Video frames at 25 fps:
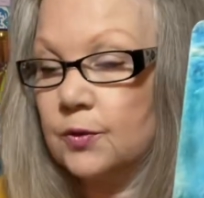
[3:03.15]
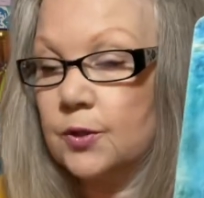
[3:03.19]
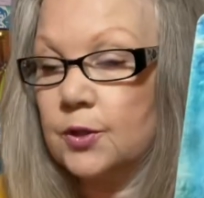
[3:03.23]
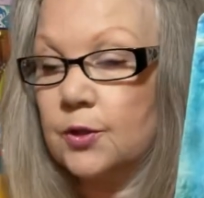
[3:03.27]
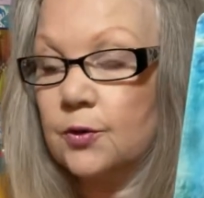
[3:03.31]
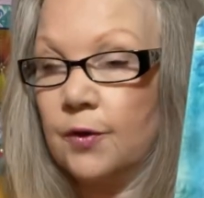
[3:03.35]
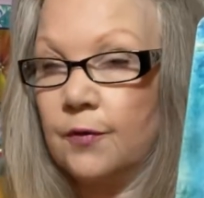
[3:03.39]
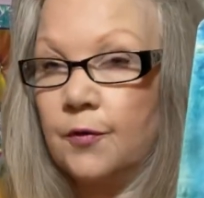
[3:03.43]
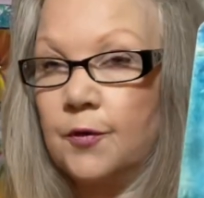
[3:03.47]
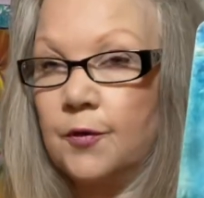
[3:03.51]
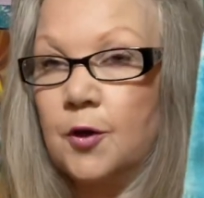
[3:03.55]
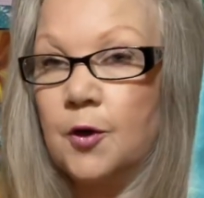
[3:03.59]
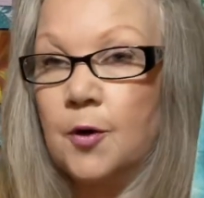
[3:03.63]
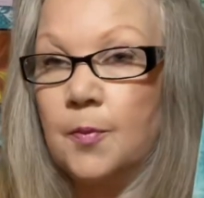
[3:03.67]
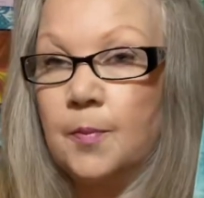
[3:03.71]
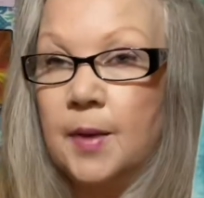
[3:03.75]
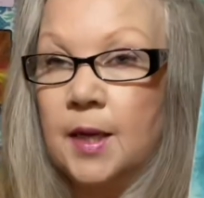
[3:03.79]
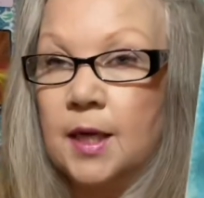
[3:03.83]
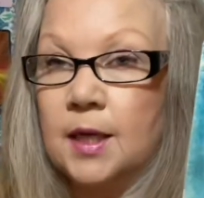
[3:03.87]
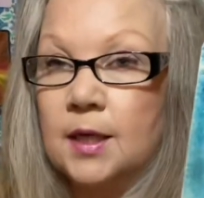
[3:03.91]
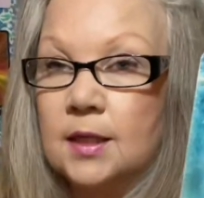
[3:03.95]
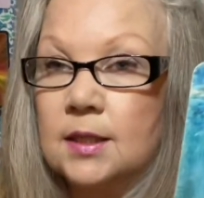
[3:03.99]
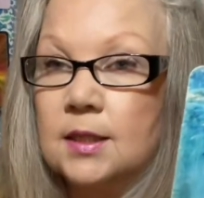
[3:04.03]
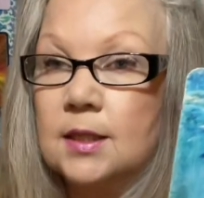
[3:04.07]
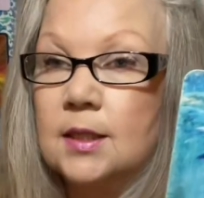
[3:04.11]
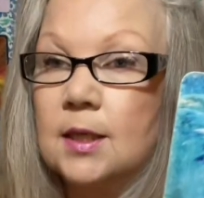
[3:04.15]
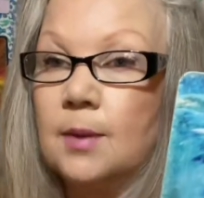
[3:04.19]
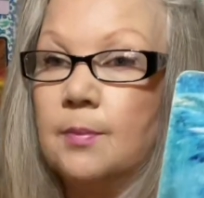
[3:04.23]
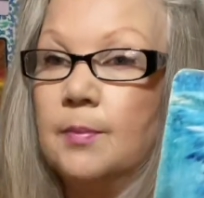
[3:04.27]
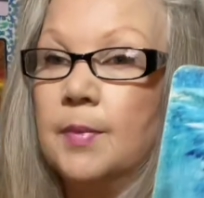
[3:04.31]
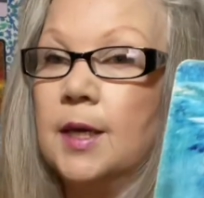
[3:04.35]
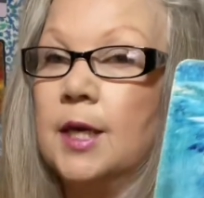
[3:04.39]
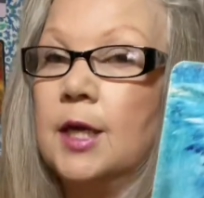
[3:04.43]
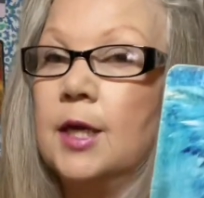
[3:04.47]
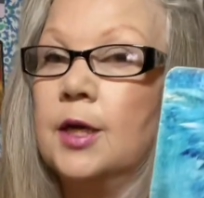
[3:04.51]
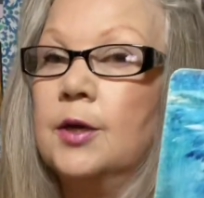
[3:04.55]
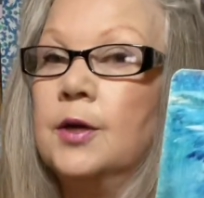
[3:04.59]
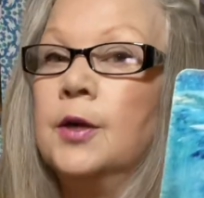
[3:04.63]
So if you're meeting
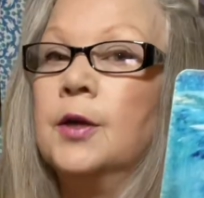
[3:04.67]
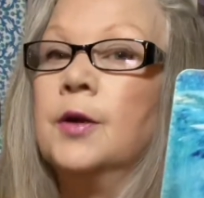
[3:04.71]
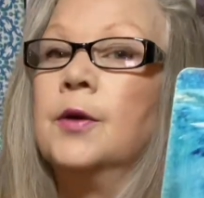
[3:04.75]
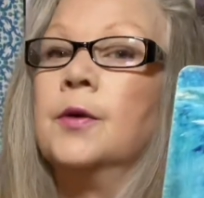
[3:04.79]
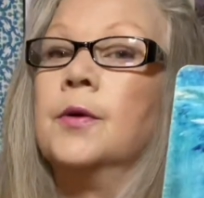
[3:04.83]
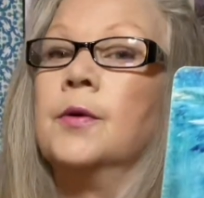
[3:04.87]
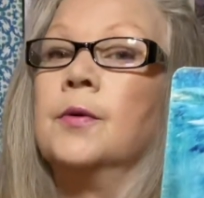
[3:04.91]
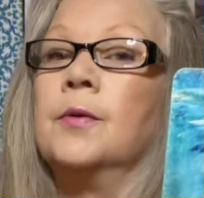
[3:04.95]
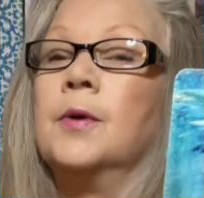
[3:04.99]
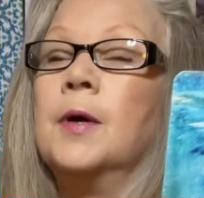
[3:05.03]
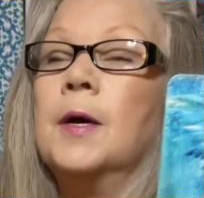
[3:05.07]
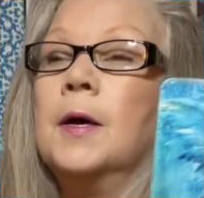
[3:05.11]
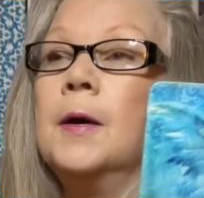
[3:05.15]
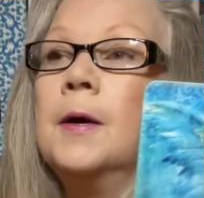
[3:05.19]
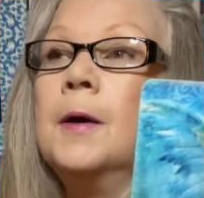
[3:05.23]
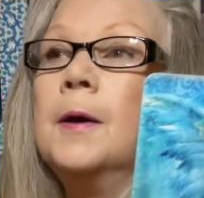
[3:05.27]
somebody new,